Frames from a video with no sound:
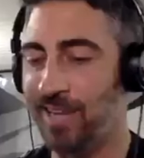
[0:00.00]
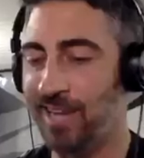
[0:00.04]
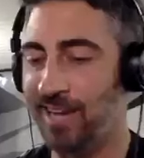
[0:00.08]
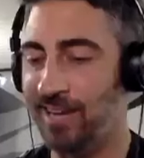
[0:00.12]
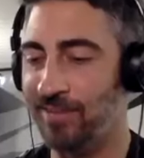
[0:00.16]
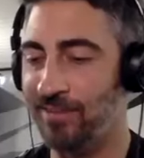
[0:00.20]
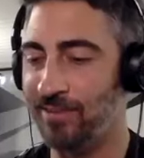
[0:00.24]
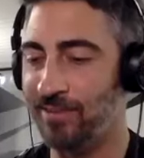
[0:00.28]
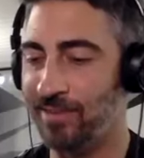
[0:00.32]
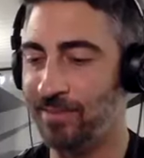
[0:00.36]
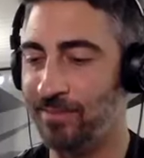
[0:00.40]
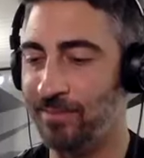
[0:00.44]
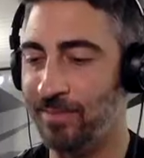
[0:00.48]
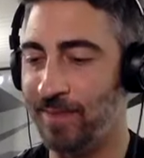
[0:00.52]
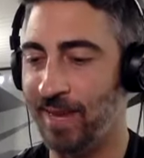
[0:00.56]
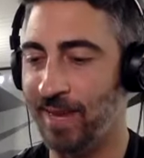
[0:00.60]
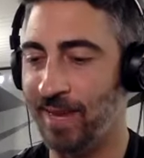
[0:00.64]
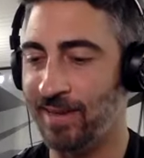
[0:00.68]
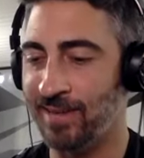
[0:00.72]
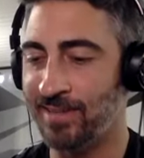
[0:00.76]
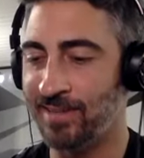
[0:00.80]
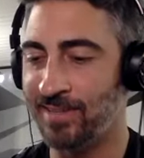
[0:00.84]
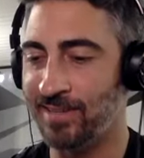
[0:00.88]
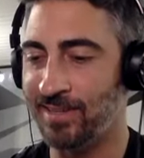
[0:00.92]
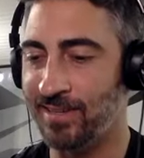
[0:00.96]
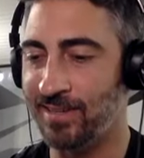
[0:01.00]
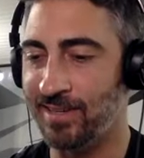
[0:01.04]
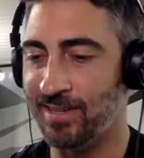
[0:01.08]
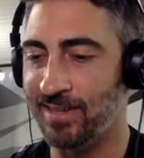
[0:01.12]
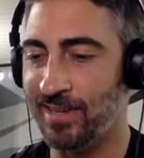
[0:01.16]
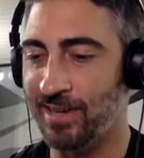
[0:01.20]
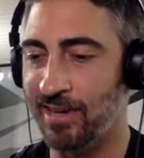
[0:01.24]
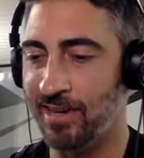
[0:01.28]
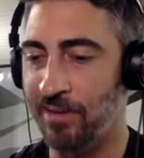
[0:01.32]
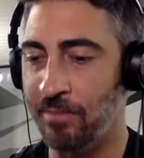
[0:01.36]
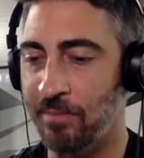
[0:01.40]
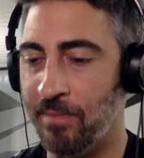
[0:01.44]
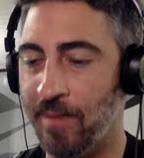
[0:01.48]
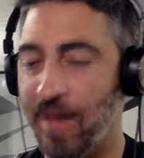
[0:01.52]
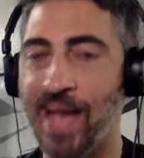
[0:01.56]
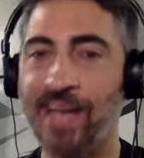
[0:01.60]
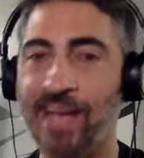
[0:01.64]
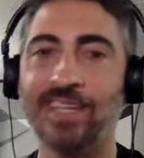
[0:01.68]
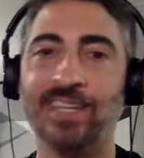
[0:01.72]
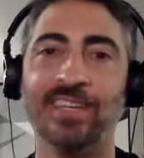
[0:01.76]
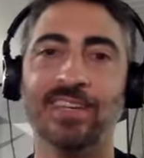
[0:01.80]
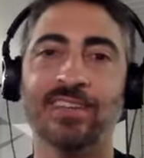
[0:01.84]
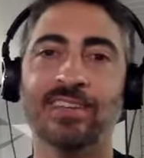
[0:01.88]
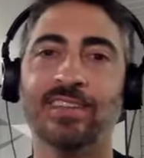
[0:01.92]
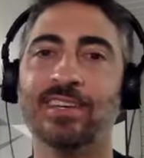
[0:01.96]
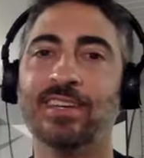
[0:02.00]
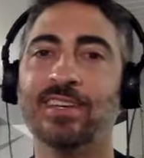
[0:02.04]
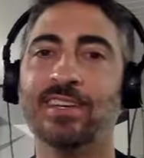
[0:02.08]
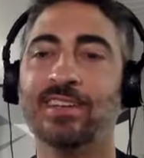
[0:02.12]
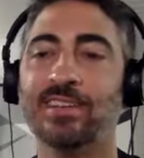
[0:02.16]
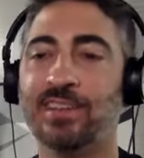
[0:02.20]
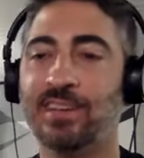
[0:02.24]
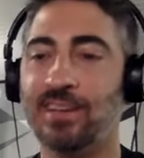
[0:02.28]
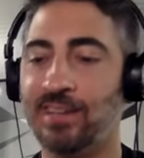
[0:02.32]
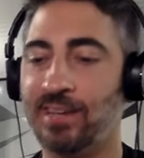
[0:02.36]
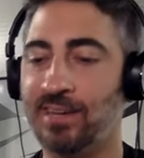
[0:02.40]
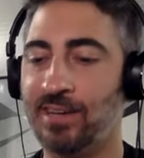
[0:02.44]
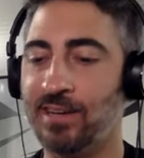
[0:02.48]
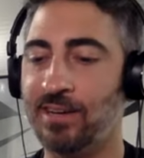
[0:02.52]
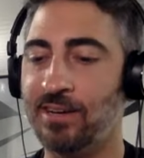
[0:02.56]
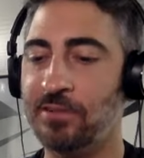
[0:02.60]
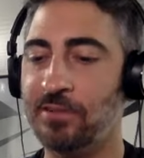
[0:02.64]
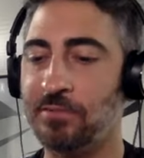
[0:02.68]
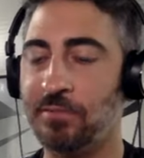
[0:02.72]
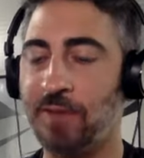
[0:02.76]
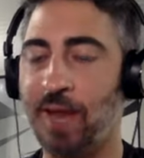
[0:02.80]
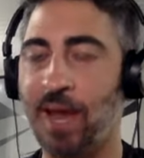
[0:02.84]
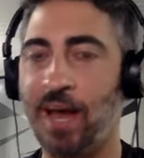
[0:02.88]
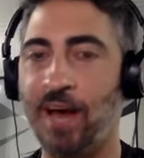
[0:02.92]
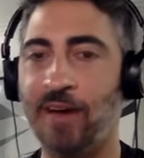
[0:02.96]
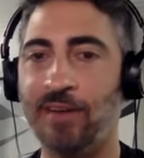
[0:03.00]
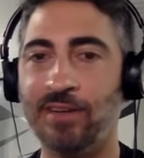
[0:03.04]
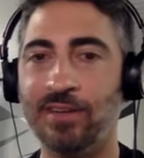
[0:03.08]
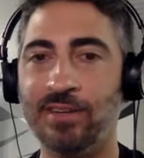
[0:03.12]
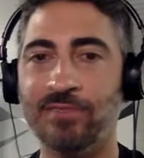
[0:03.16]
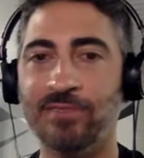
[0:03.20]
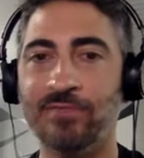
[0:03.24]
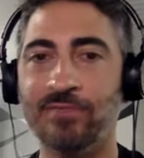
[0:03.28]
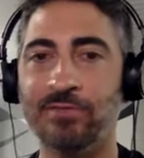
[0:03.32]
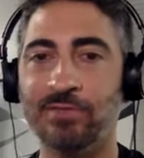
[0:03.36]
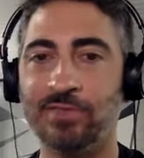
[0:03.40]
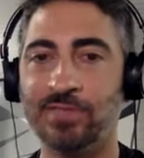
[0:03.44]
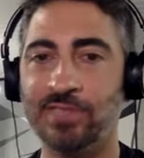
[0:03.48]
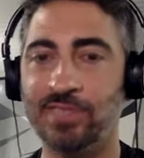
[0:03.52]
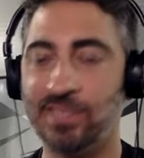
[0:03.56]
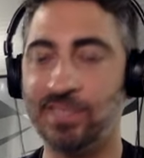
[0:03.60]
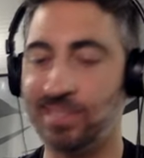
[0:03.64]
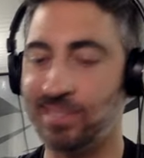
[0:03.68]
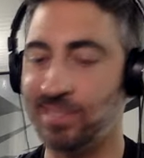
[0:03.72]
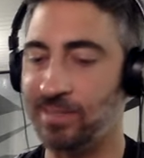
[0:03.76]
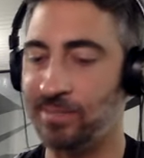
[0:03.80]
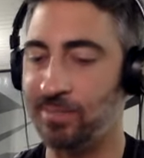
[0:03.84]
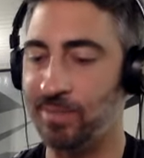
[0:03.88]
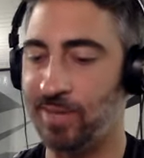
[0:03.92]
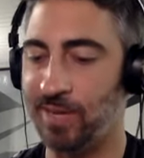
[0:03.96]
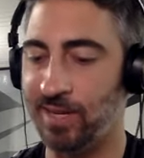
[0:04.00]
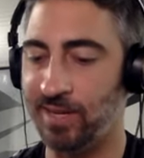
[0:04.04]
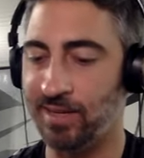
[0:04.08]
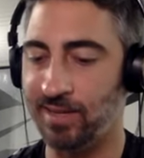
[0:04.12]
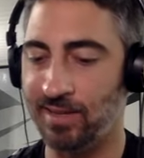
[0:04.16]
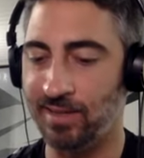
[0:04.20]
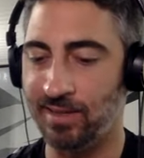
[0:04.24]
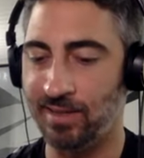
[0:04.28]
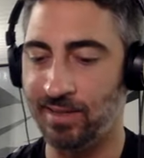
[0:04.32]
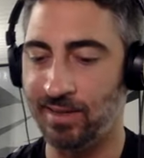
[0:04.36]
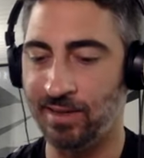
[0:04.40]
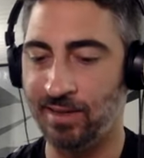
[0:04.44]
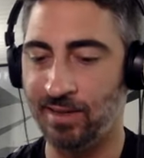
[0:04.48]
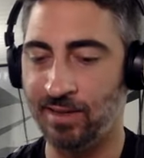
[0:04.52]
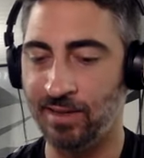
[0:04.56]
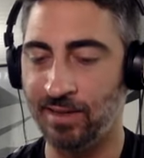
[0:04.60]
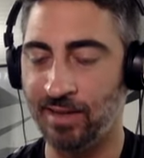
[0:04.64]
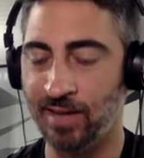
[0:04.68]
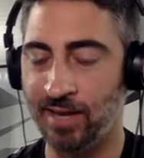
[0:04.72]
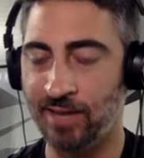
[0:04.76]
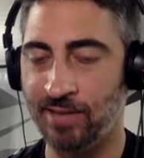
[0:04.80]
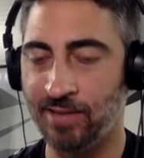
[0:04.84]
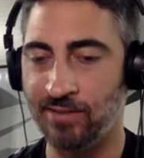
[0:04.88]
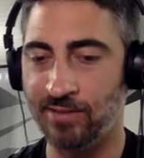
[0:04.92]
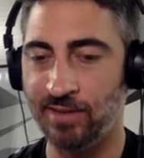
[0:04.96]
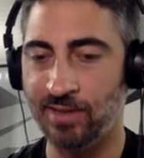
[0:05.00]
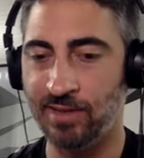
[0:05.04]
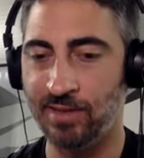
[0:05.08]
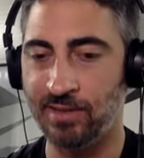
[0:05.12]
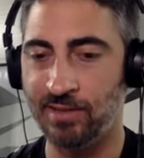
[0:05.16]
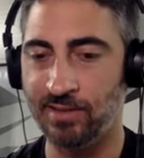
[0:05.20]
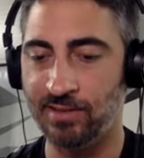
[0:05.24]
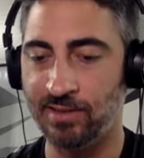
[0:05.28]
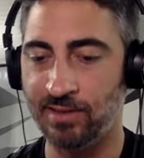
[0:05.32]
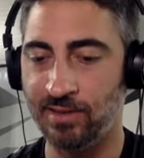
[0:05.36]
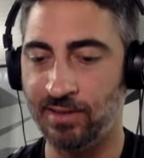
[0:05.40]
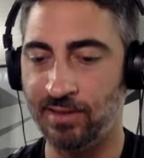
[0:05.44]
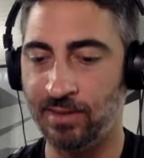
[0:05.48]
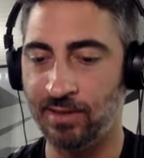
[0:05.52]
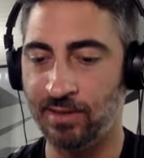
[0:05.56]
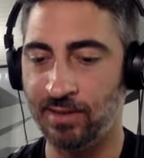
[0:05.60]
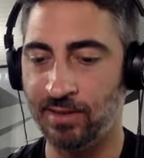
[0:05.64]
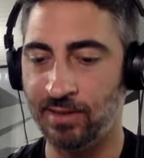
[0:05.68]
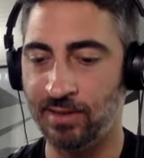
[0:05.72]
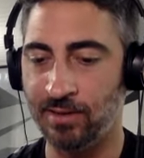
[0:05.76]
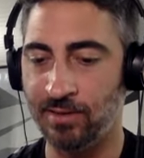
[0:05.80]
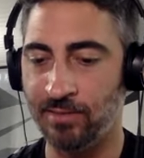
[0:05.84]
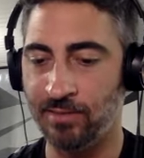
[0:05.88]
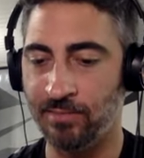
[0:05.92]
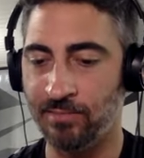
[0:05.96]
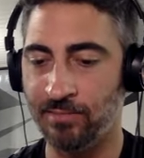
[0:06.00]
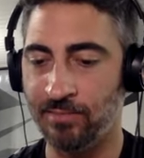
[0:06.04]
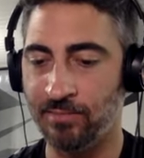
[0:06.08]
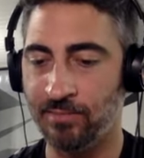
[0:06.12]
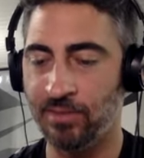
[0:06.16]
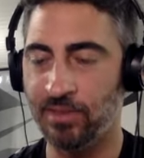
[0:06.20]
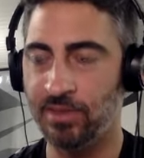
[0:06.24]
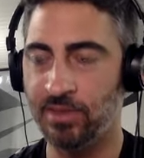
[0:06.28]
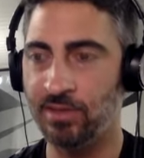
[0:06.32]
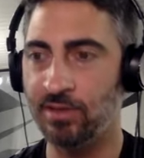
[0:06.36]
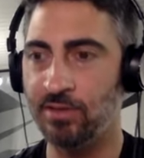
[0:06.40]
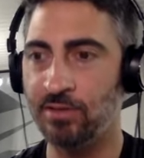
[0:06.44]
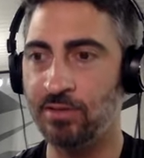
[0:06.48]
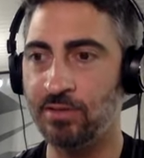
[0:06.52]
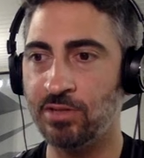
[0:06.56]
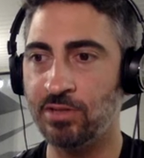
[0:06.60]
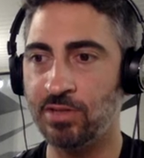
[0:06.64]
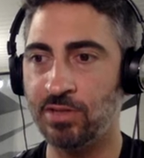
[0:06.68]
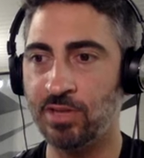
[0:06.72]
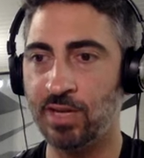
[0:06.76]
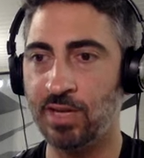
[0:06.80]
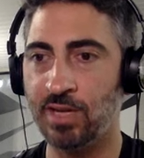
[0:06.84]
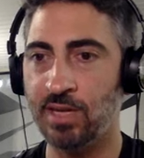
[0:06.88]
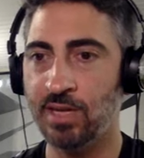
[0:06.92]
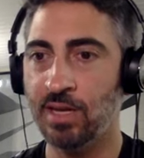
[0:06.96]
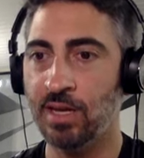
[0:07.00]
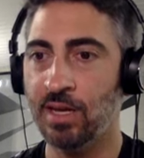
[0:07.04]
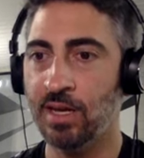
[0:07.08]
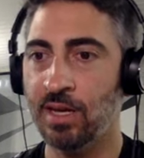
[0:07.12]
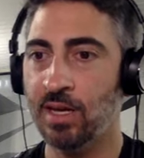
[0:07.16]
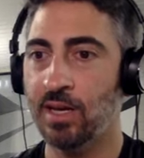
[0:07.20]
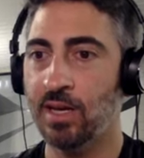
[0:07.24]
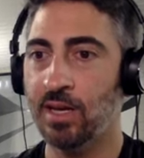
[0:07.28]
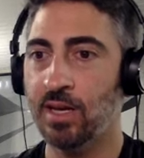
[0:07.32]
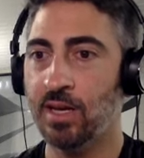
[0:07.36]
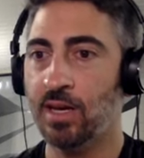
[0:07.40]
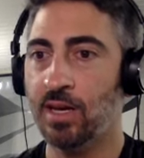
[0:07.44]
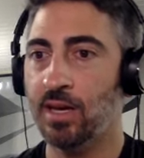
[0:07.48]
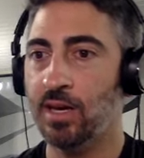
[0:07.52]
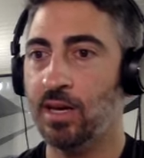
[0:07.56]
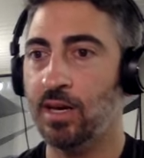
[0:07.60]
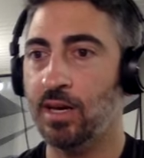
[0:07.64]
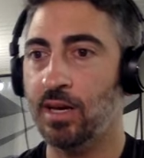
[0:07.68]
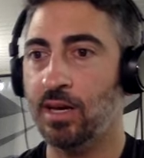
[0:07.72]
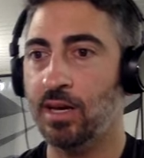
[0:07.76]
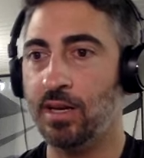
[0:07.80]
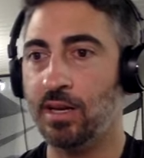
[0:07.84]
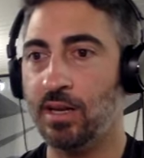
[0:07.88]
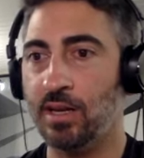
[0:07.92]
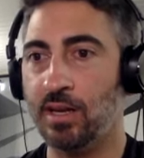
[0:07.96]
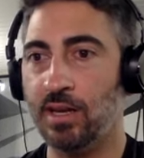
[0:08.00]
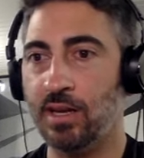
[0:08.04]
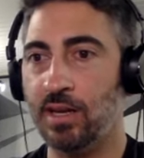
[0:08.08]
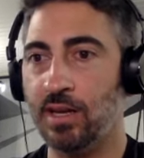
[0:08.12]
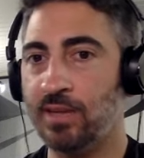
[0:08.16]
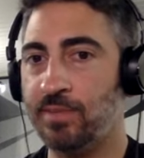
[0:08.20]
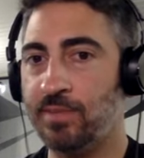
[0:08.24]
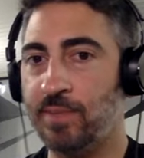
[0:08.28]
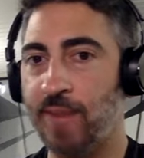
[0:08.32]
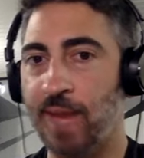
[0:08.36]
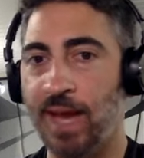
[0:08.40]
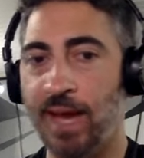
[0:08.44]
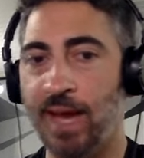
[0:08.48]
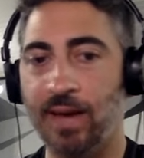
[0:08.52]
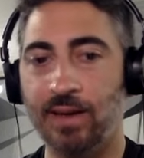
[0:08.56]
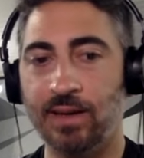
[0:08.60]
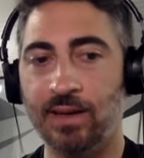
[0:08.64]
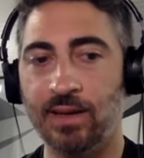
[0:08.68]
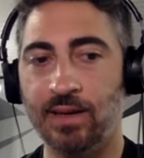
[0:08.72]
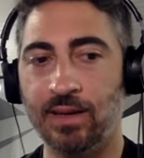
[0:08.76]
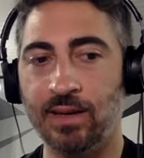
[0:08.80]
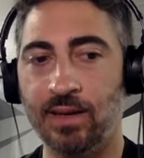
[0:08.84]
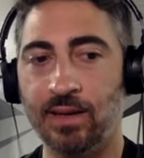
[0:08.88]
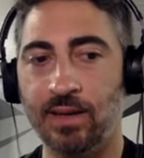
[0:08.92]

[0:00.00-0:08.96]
have with Mac's immaculate rowdy 460 bike last race. Wasn't going straight. It's Mac.